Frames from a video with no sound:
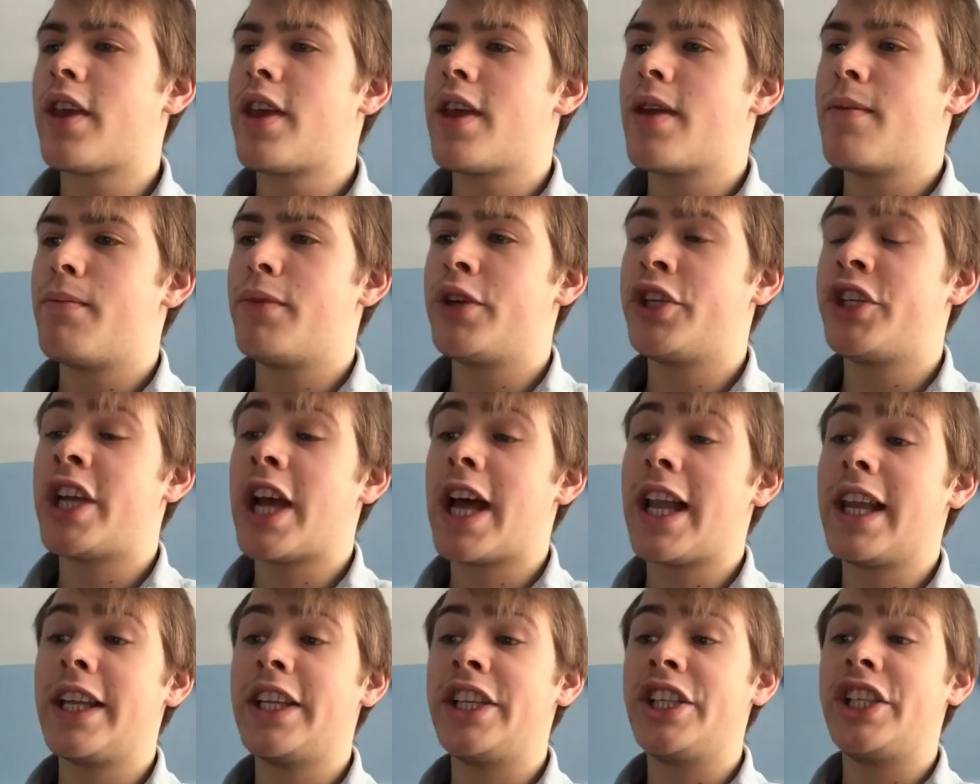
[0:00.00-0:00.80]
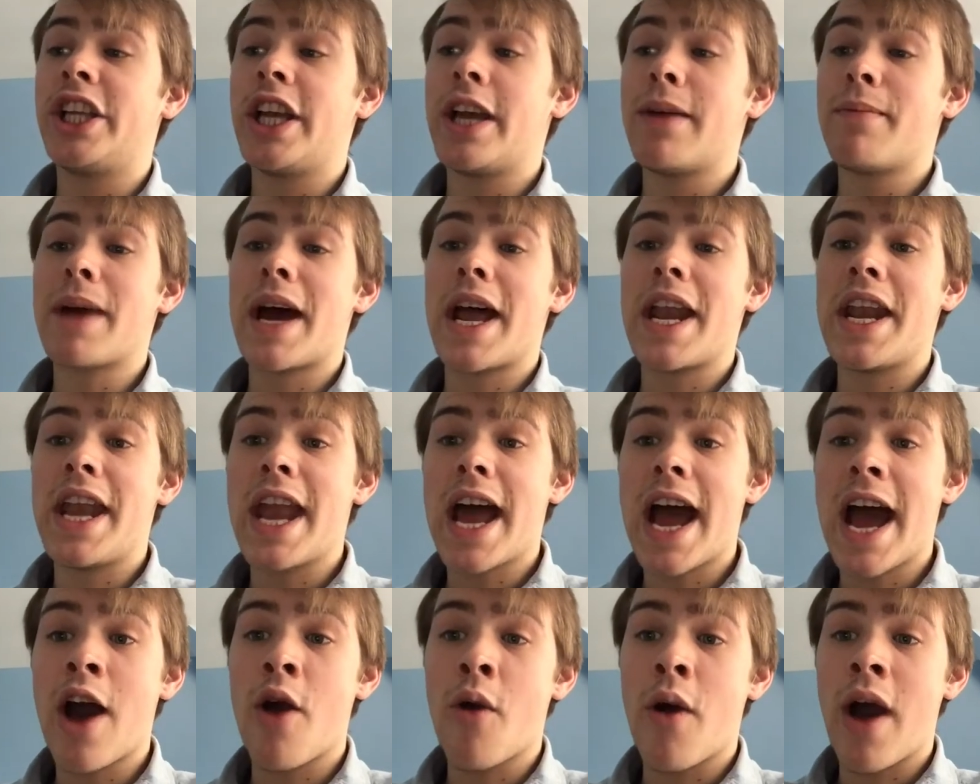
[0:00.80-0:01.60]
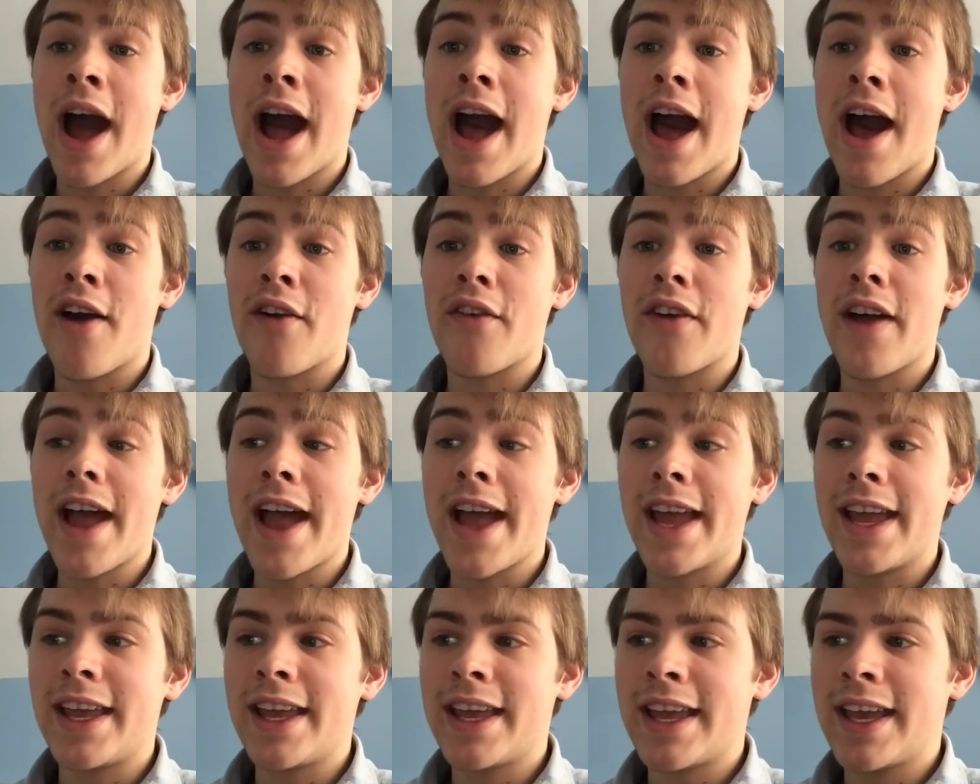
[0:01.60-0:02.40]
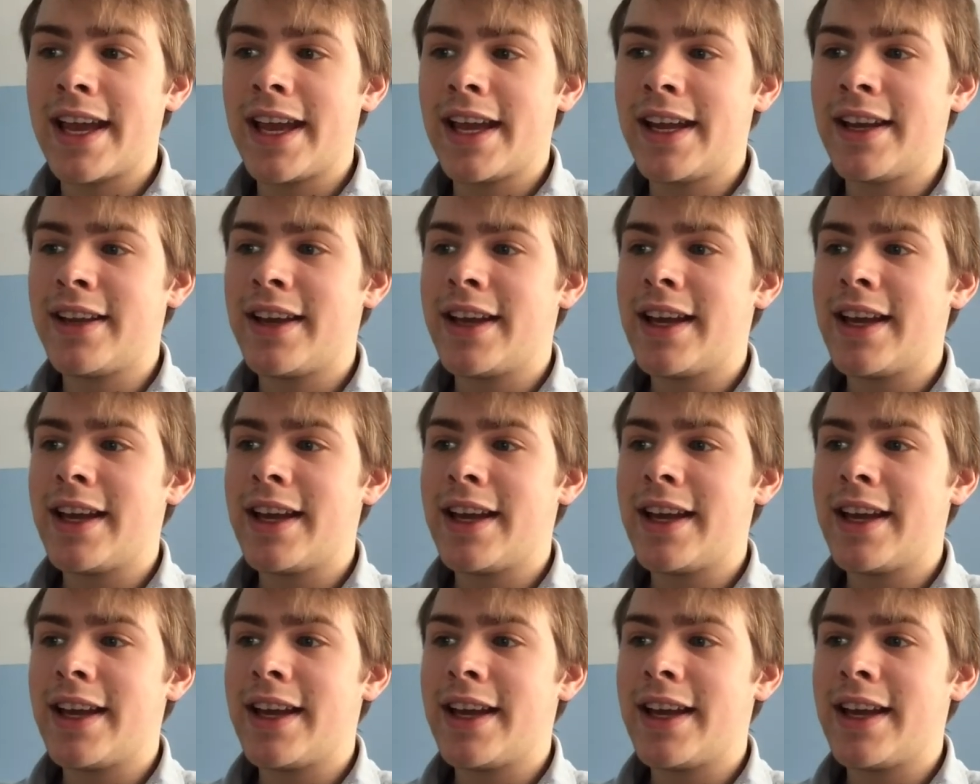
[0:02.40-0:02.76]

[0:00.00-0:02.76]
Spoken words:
Michelle and Jim now have a kid.